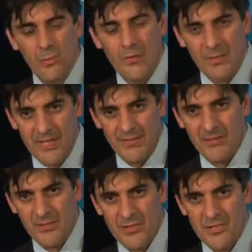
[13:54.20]
We've been having
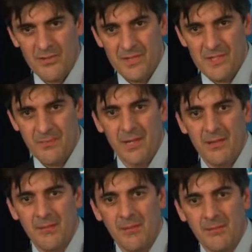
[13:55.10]
a version of this
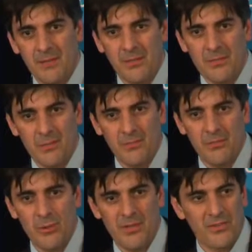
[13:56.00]
debate because we've
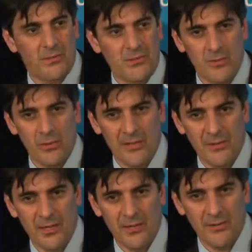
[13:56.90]
almost got dueling
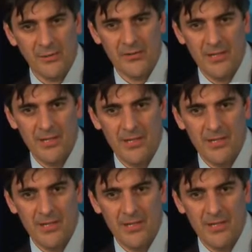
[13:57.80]
titles.